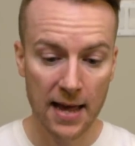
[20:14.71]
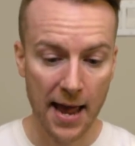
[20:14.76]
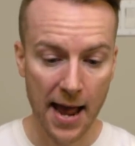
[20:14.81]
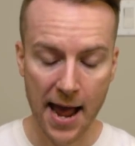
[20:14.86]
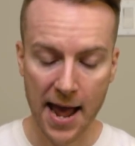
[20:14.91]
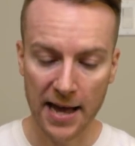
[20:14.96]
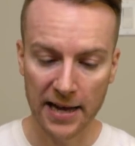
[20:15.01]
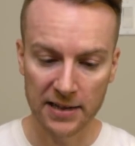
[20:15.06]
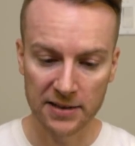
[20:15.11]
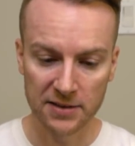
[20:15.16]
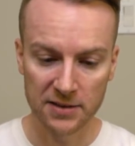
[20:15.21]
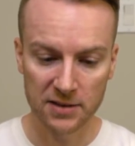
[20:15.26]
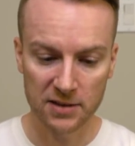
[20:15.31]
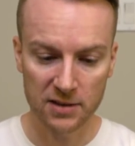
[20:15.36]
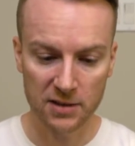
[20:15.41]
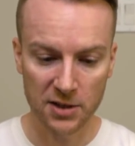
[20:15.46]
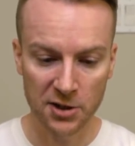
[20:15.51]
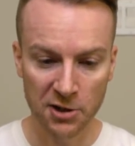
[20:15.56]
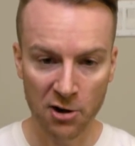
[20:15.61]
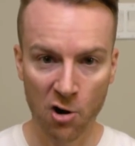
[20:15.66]

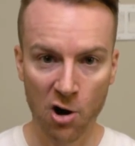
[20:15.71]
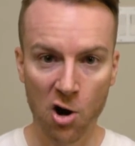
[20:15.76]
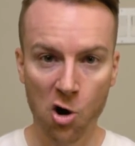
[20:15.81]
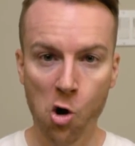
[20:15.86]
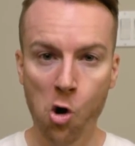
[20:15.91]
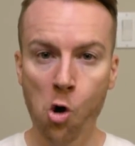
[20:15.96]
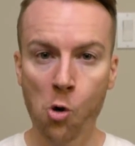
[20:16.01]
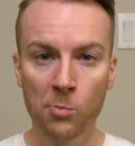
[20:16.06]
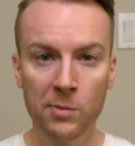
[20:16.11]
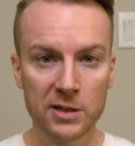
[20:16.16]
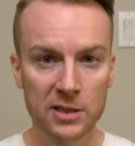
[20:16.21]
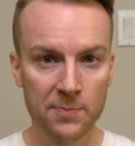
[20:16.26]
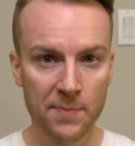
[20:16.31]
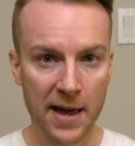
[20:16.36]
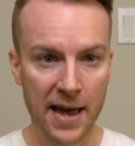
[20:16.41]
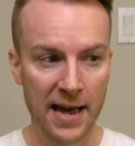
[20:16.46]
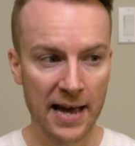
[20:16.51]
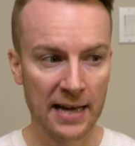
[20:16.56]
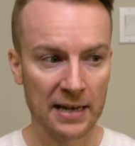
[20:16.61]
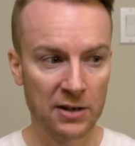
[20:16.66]
and a homeless
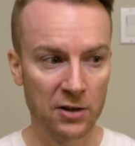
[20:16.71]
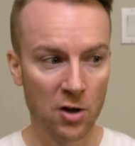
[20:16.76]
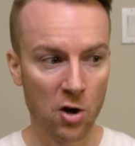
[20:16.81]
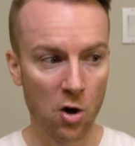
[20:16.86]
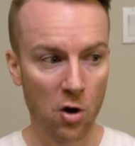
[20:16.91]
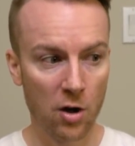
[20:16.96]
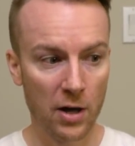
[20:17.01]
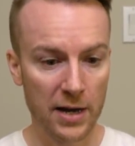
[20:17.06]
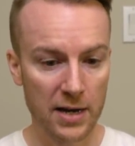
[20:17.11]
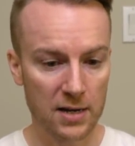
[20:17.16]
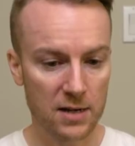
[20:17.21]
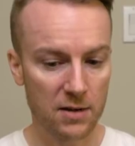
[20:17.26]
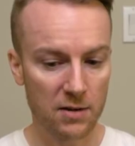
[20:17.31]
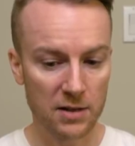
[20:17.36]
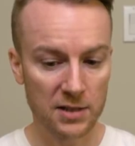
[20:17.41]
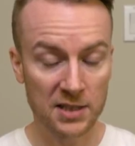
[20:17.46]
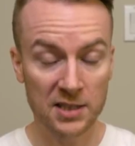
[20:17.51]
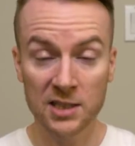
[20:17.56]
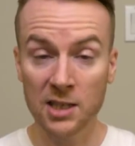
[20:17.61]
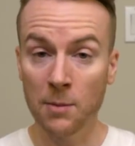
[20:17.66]
man like
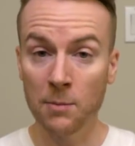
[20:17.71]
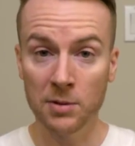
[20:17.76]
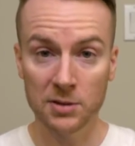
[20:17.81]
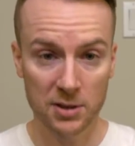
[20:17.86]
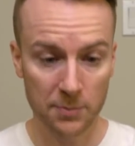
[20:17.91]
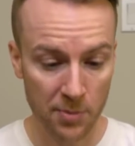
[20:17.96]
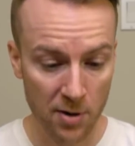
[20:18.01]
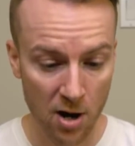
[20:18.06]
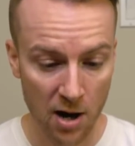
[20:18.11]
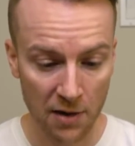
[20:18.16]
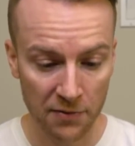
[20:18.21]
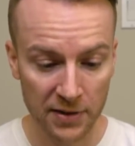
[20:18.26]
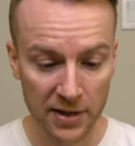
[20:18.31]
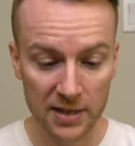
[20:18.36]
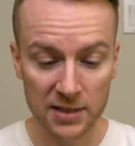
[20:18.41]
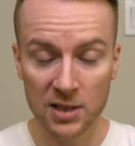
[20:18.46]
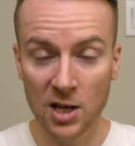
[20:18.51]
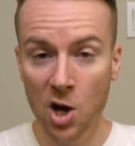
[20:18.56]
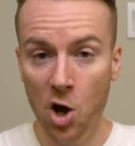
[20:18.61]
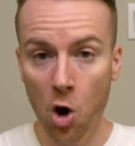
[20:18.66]
stumbles upon
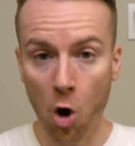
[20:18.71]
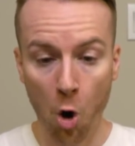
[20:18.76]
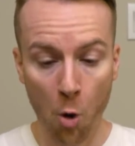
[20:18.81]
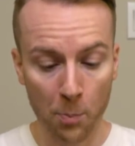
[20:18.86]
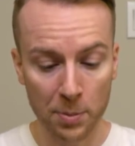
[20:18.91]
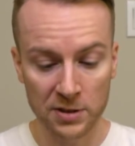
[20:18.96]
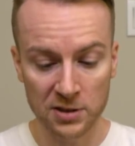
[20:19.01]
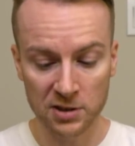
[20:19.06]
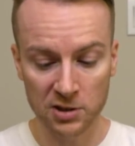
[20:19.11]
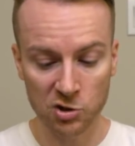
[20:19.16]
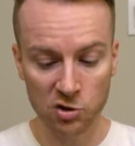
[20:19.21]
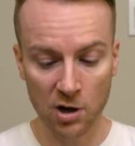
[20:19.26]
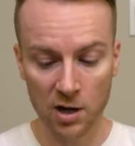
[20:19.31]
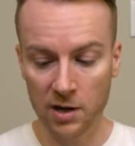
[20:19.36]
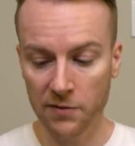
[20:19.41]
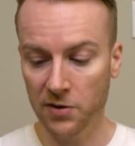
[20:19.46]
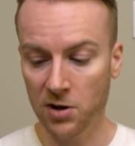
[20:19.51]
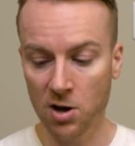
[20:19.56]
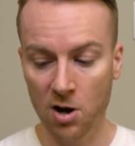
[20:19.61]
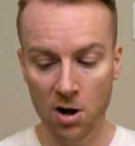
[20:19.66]
this, opens the trunk
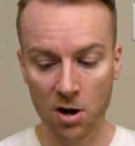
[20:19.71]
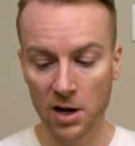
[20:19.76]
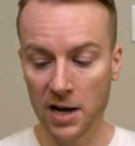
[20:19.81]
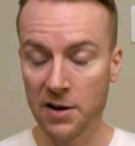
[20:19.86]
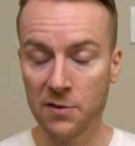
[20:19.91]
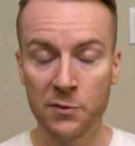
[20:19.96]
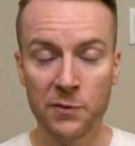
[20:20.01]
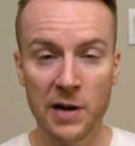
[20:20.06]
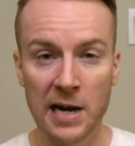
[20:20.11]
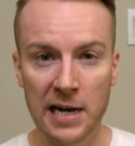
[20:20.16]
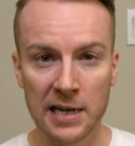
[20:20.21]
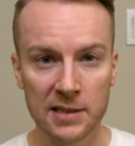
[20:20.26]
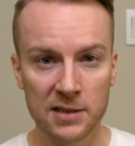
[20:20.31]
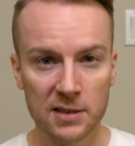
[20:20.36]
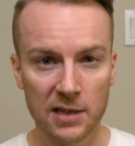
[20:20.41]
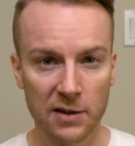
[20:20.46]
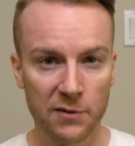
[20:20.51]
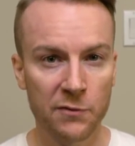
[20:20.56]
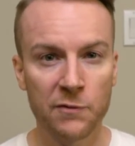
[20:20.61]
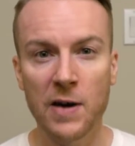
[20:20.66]
of a car, and finds
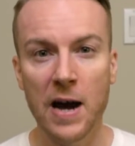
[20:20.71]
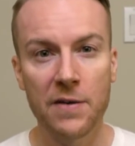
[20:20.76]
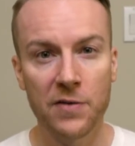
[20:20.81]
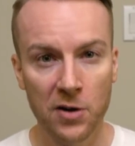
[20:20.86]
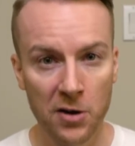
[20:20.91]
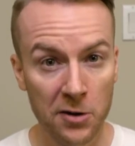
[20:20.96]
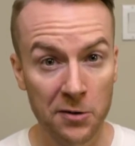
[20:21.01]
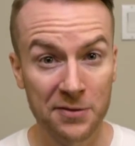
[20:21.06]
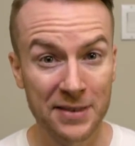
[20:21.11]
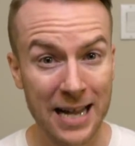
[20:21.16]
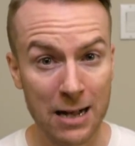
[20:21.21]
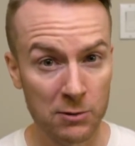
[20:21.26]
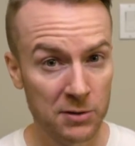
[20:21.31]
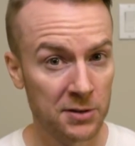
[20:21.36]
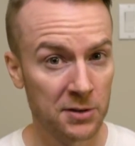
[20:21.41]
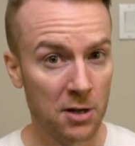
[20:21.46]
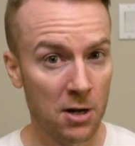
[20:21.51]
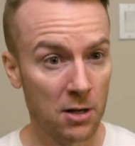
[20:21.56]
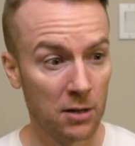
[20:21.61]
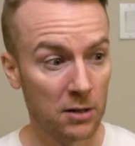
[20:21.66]
like
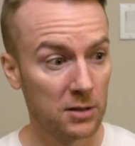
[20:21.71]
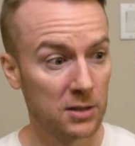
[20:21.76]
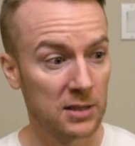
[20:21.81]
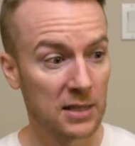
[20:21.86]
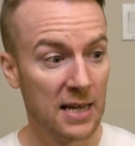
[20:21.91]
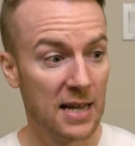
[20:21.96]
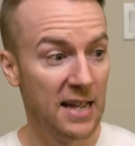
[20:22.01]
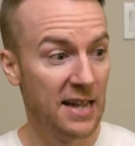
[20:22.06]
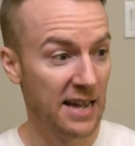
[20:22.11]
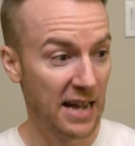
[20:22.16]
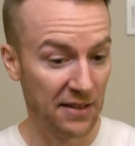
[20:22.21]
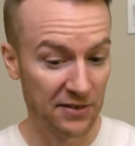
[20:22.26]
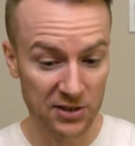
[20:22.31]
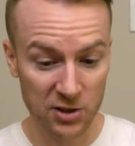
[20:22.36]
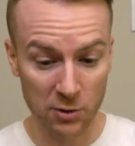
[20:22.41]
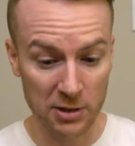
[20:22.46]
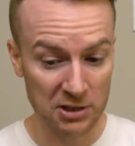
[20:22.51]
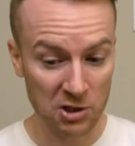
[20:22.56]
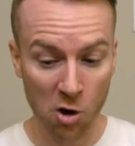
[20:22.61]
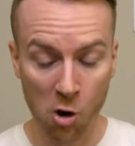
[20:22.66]
$500,000. And so
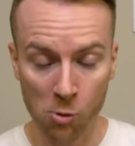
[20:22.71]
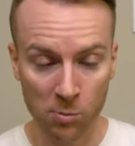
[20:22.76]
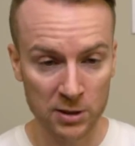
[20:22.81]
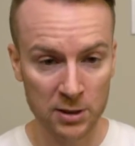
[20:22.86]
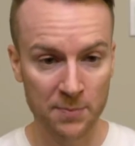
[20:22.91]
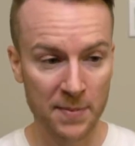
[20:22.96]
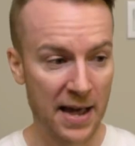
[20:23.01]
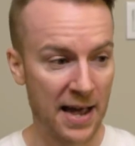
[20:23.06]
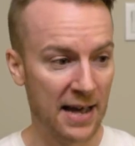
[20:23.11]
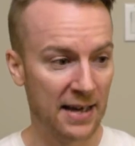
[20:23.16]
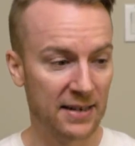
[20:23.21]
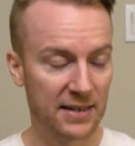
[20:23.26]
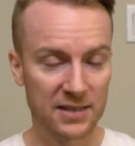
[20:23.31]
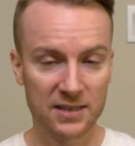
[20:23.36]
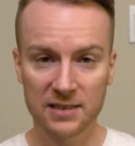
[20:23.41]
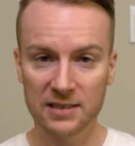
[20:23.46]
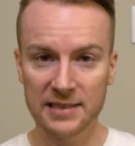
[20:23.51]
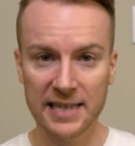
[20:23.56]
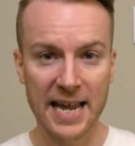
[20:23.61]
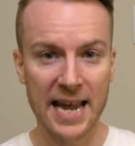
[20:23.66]
this homeless man is
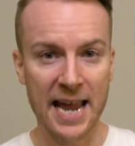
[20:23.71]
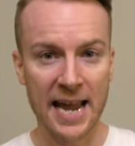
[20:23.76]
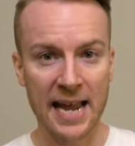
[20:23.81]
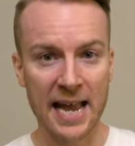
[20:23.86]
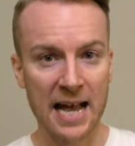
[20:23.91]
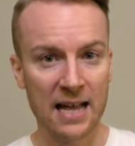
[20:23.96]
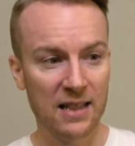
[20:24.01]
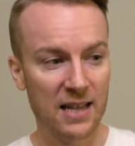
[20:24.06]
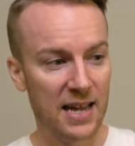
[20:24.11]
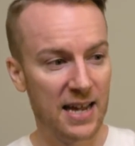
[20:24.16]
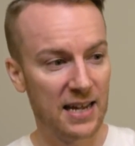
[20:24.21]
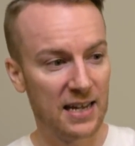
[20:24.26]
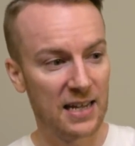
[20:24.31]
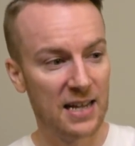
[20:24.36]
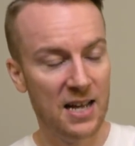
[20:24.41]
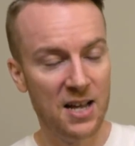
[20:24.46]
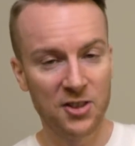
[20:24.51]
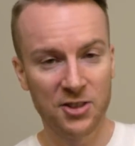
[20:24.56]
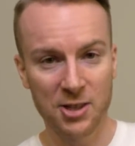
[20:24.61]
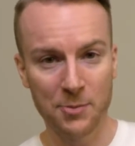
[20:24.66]
staying at like
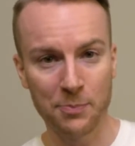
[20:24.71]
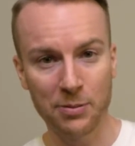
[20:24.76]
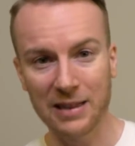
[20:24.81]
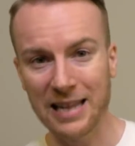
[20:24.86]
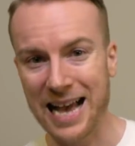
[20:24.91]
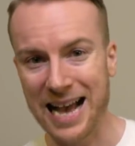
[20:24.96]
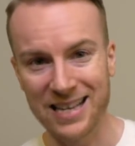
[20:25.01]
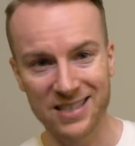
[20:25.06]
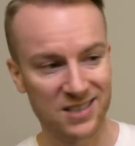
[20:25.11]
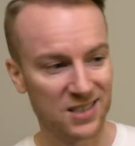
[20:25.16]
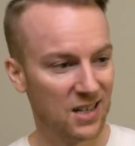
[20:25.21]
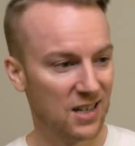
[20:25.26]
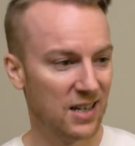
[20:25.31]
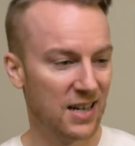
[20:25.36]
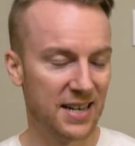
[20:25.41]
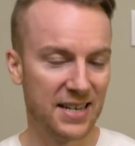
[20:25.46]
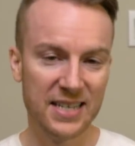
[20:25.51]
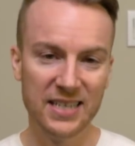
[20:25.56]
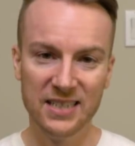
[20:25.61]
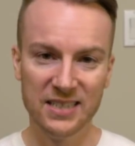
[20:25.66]
the plaza,
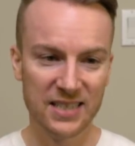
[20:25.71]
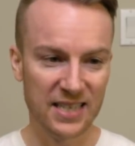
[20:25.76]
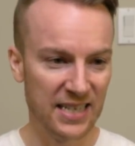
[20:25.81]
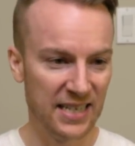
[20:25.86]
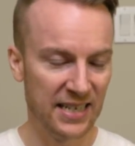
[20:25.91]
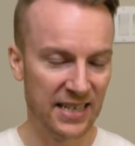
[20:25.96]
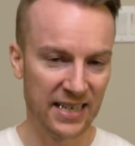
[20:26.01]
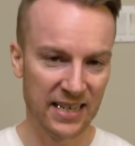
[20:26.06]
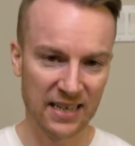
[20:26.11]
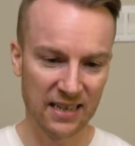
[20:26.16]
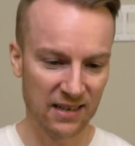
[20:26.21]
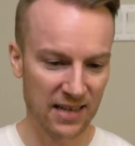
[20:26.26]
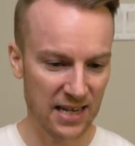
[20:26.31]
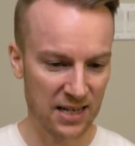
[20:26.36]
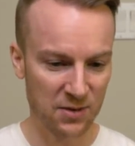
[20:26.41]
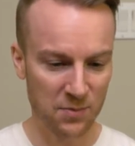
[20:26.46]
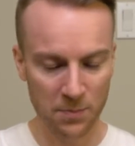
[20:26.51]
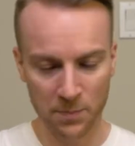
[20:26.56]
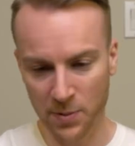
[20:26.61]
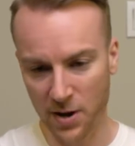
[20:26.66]
and he's eating
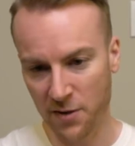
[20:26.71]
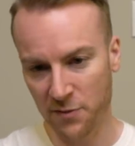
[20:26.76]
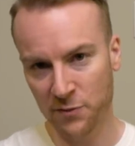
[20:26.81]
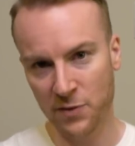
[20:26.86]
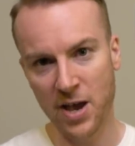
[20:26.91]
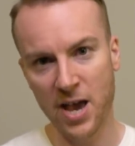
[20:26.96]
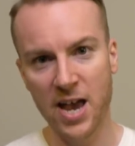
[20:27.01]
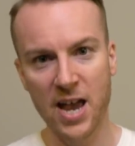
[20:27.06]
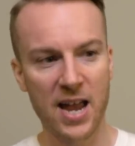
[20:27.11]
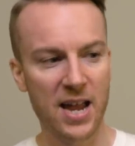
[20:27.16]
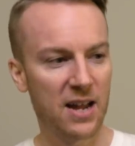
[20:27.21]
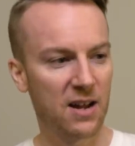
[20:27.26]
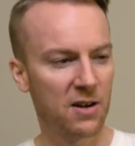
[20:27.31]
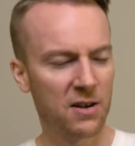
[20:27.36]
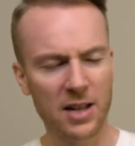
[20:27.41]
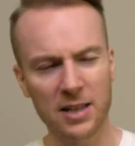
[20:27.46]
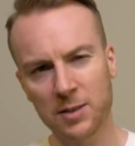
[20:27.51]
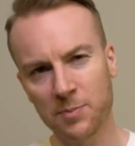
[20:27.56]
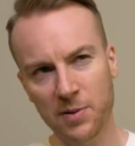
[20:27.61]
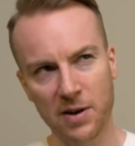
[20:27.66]
like buffet, or
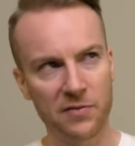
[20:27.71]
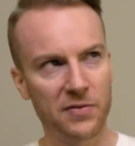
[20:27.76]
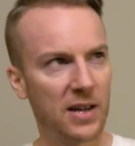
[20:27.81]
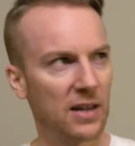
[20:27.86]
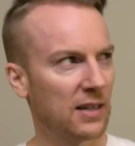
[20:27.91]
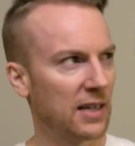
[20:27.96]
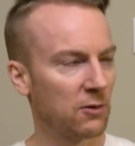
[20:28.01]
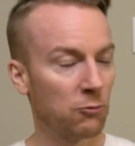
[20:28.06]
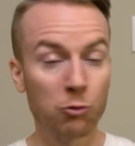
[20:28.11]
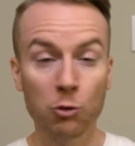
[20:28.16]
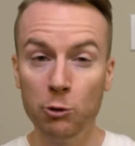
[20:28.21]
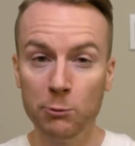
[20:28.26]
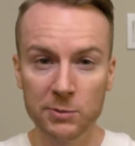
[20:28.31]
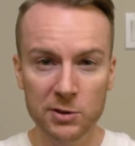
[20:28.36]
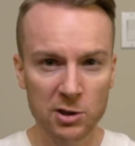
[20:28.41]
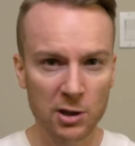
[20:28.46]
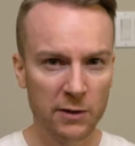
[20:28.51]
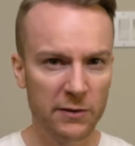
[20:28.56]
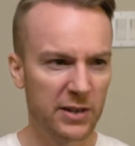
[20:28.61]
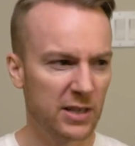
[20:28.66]
not the buffet, like room
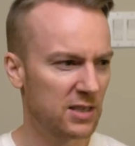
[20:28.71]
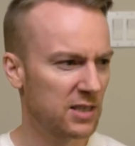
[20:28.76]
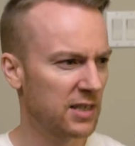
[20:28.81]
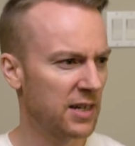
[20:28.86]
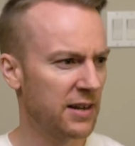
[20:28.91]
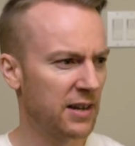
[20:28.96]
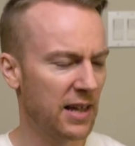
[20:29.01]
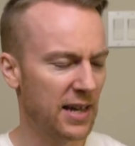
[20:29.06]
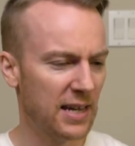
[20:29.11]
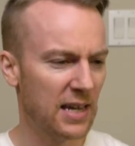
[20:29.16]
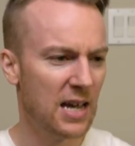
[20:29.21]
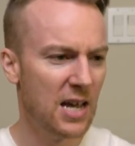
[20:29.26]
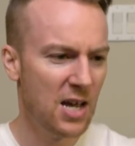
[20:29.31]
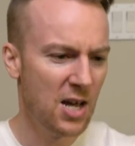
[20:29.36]
service, and like